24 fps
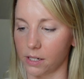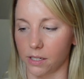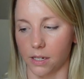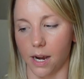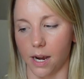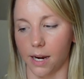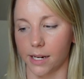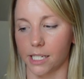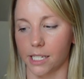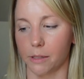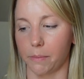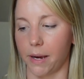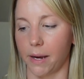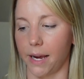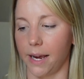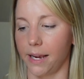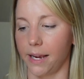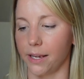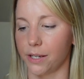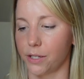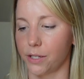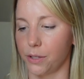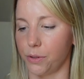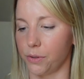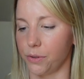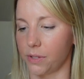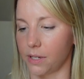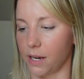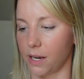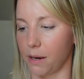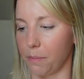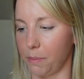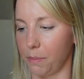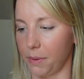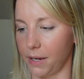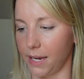Socks by
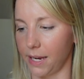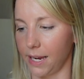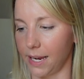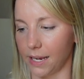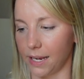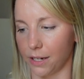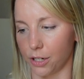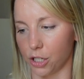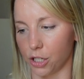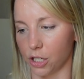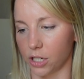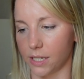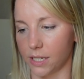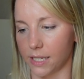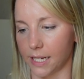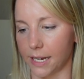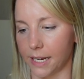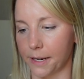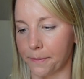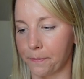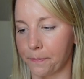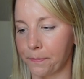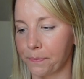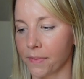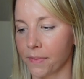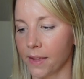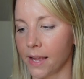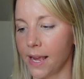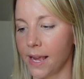Susan B. Anderson.